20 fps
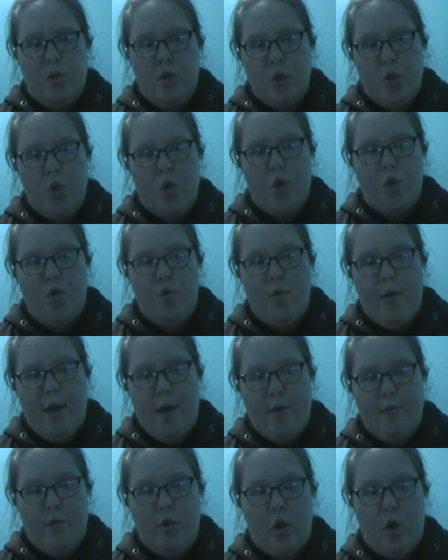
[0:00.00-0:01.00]
so
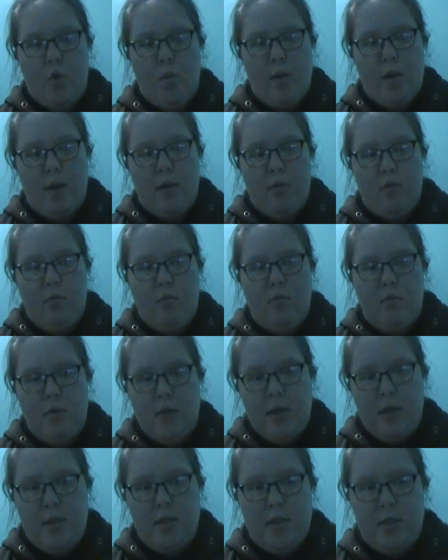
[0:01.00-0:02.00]
they have to go in
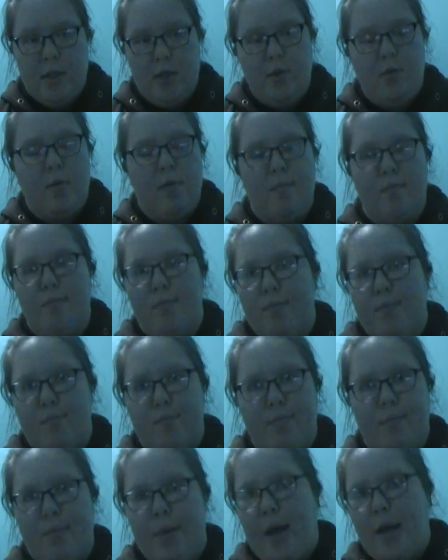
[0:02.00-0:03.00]
through this secret
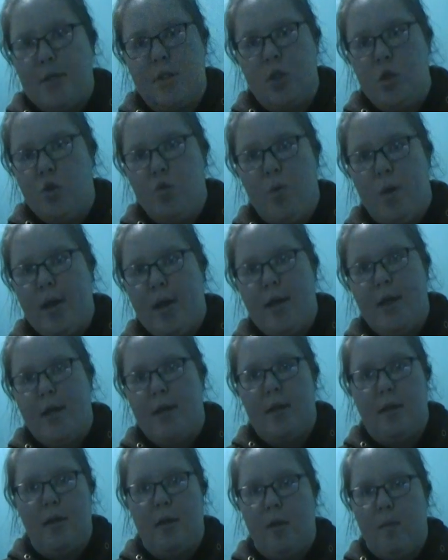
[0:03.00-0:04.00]

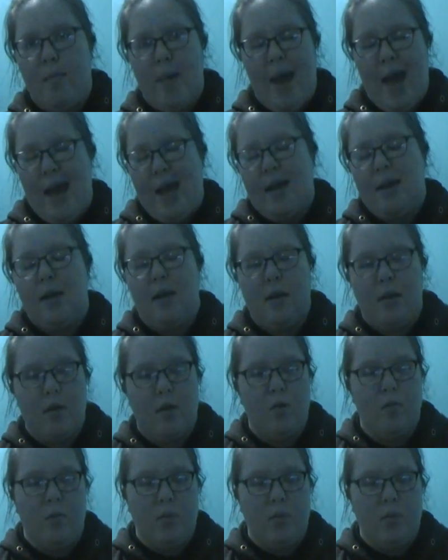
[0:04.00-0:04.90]
passageway in the back,